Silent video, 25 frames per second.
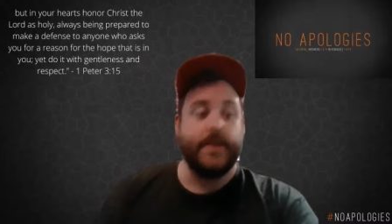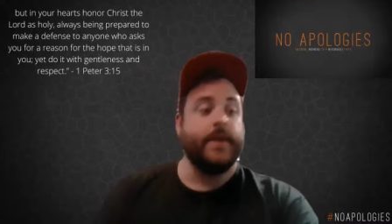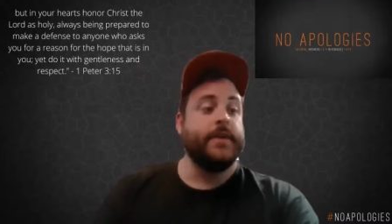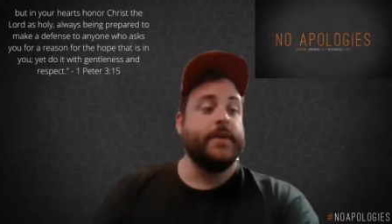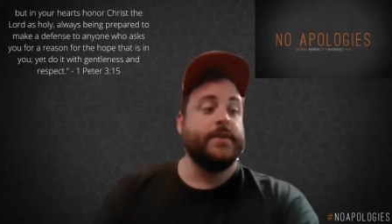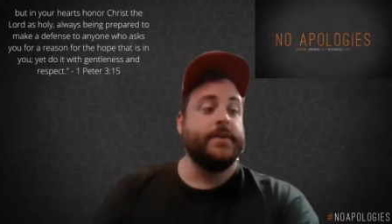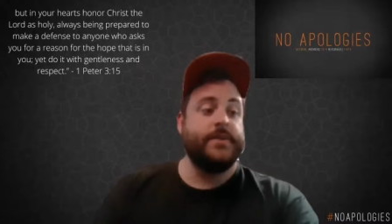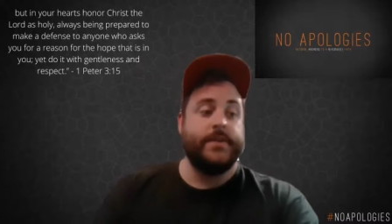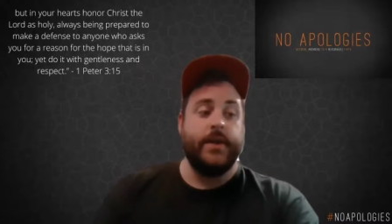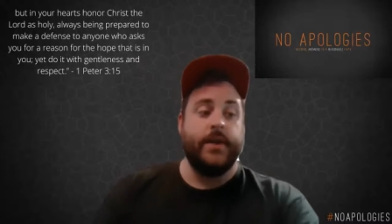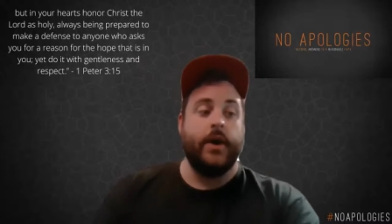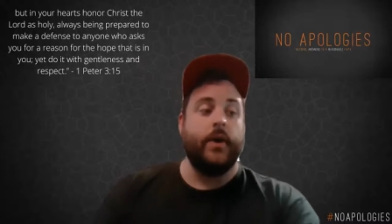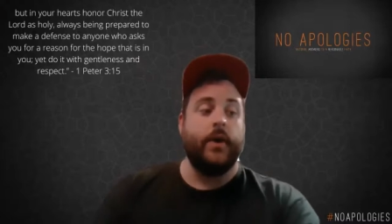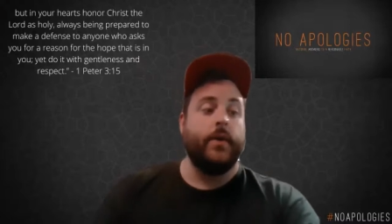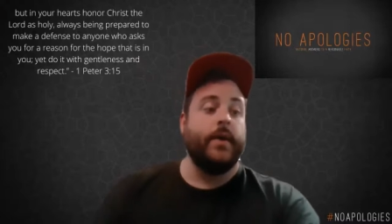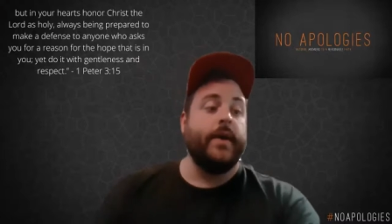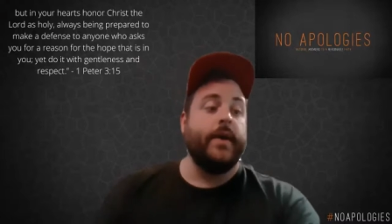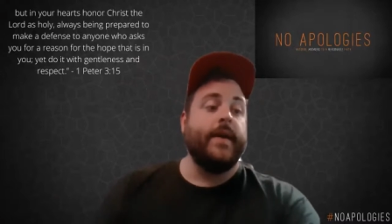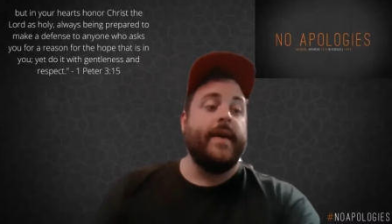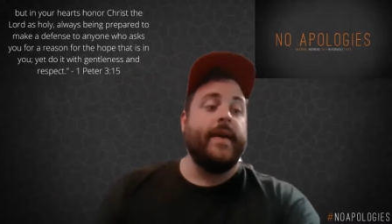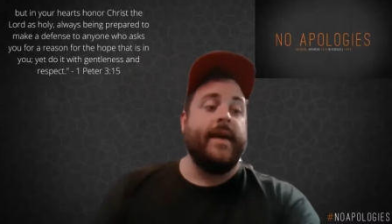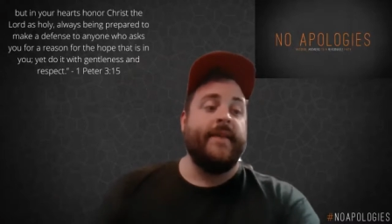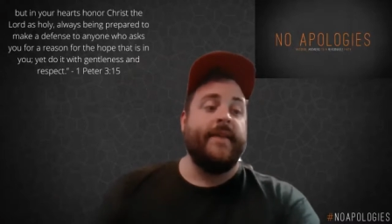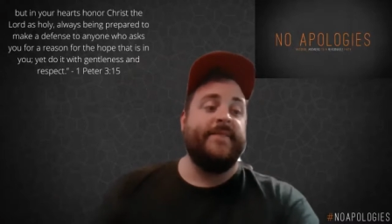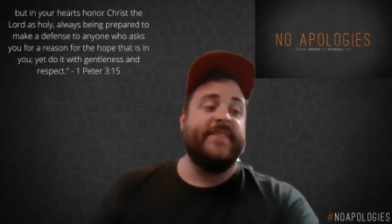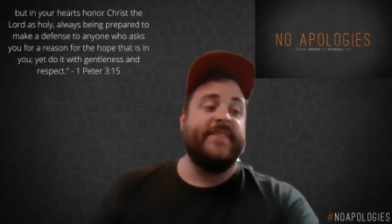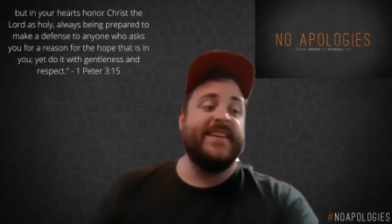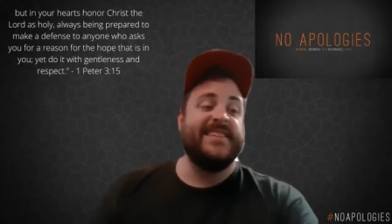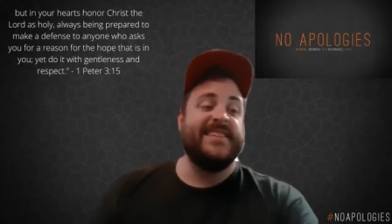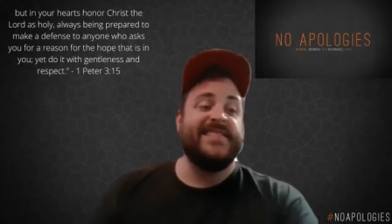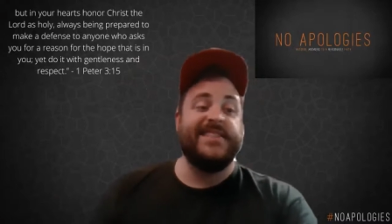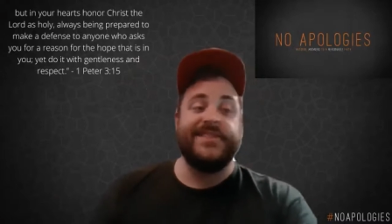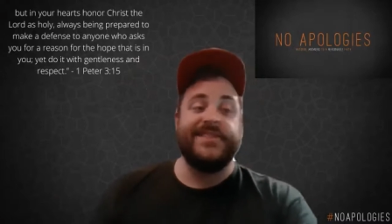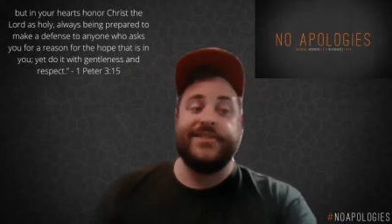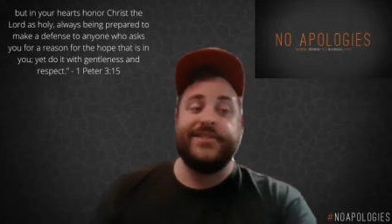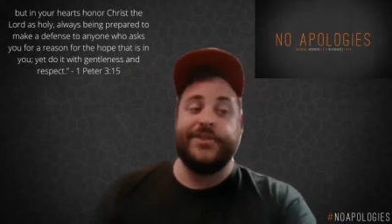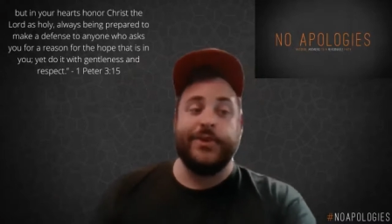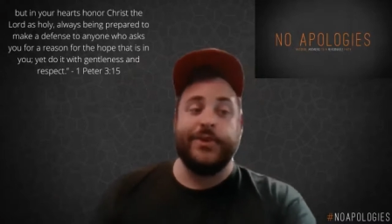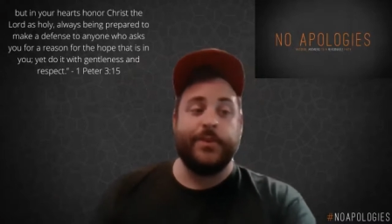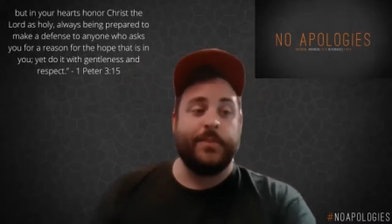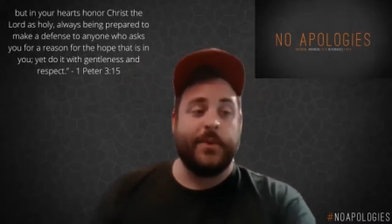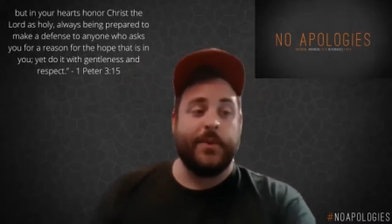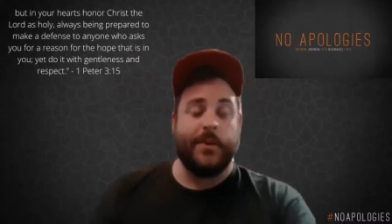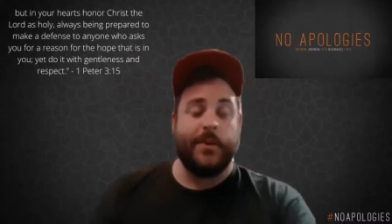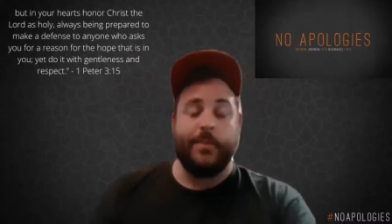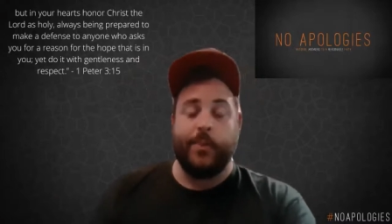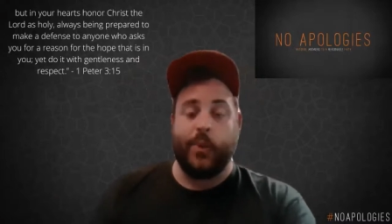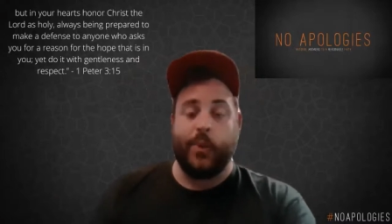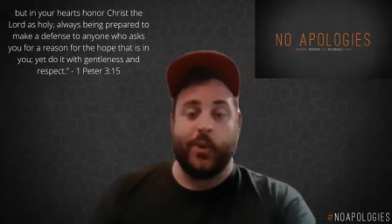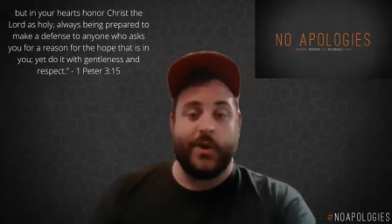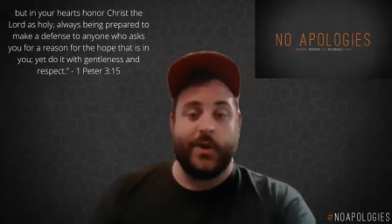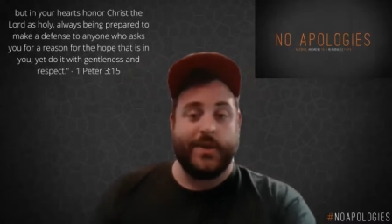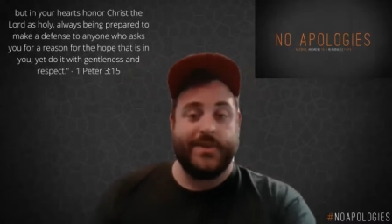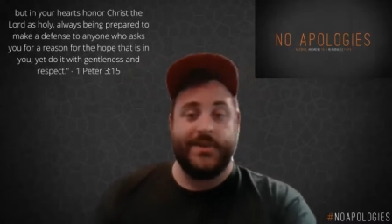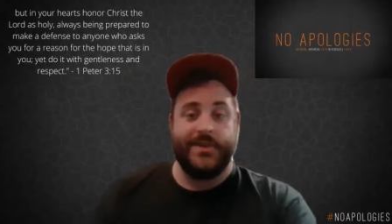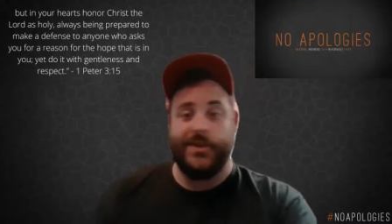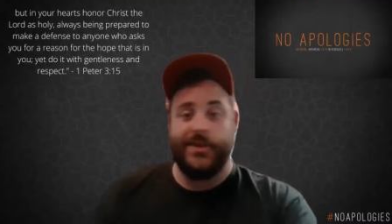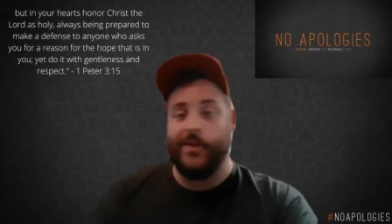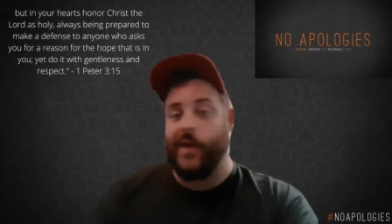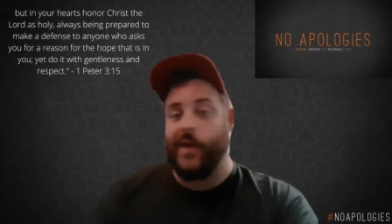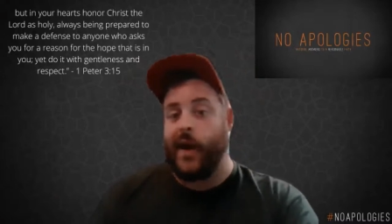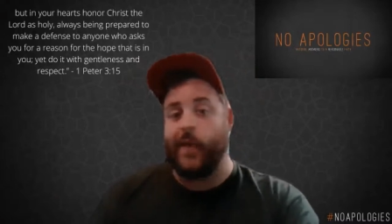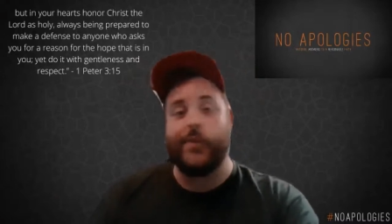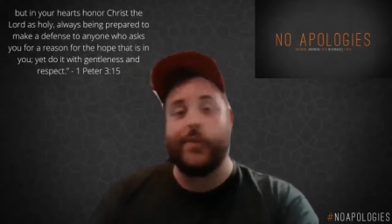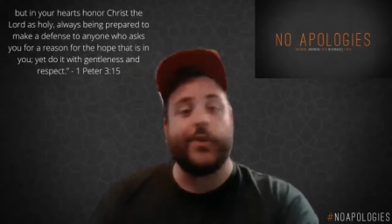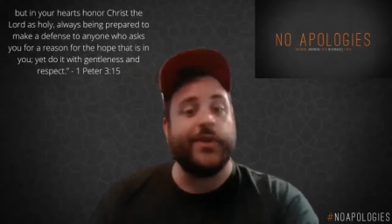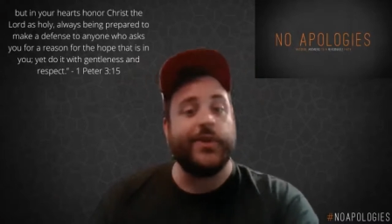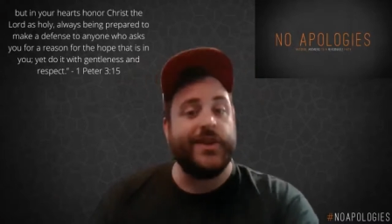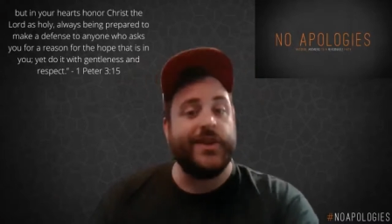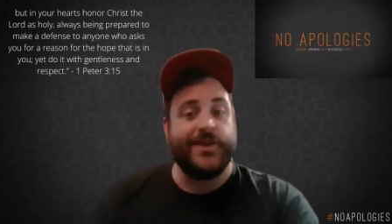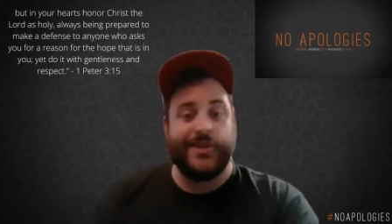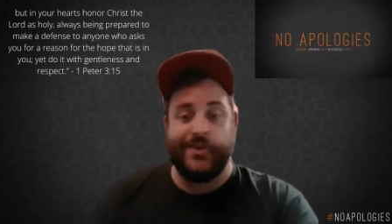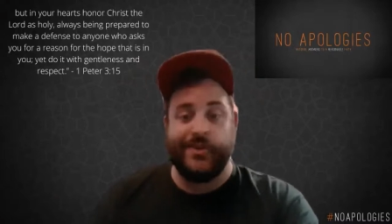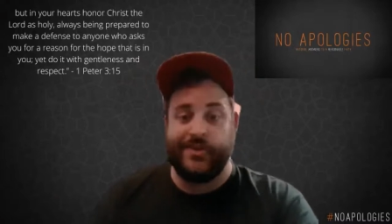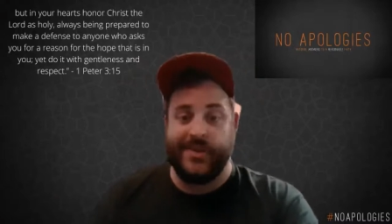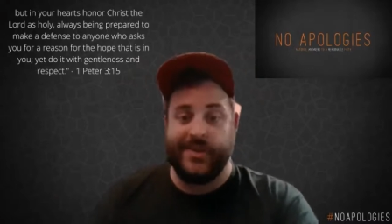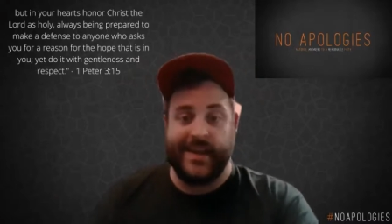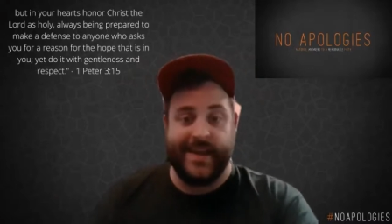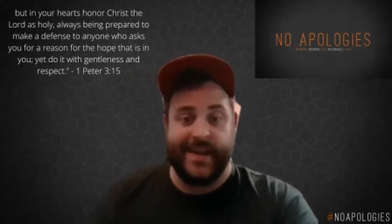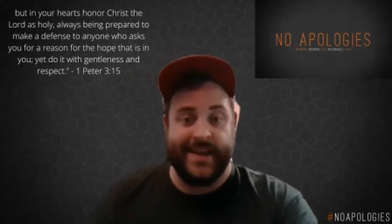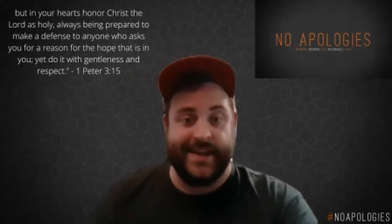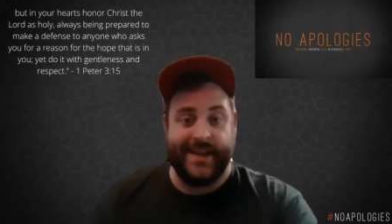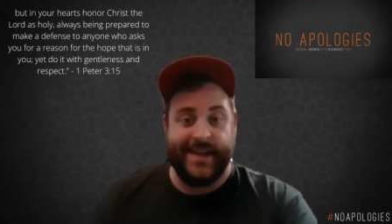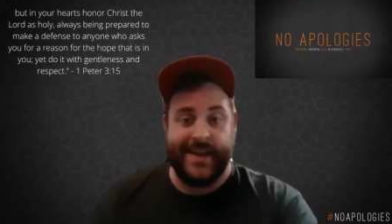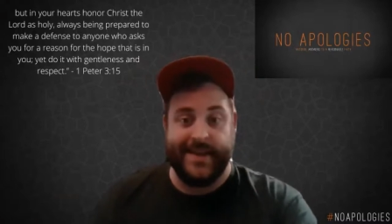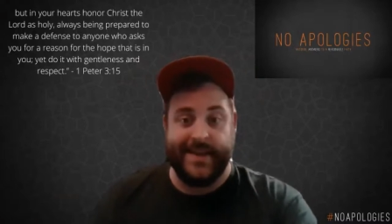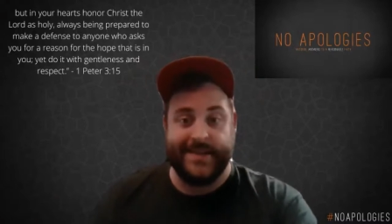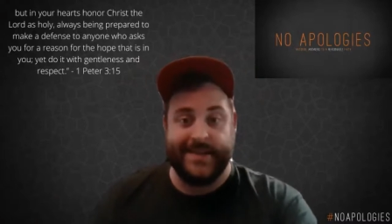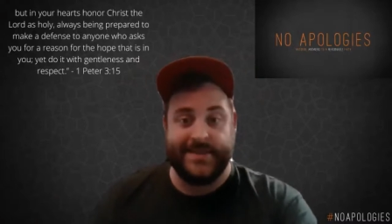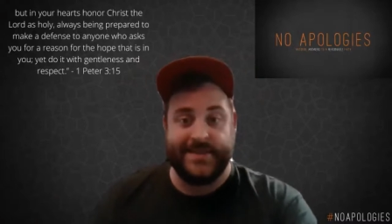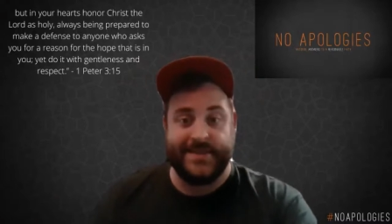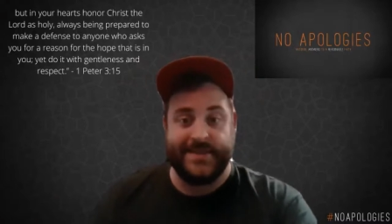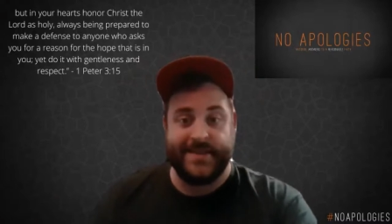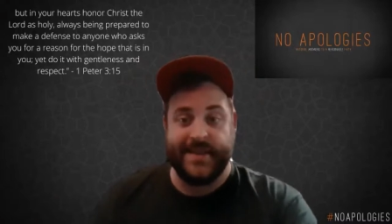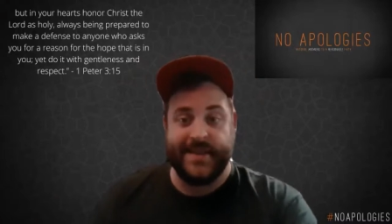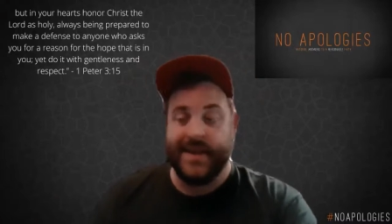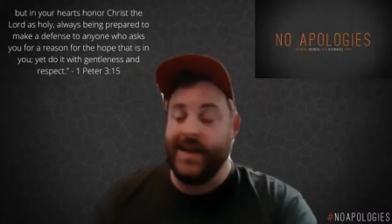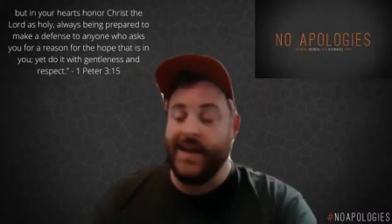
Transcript: So, if this is super important to you, I really do think it is.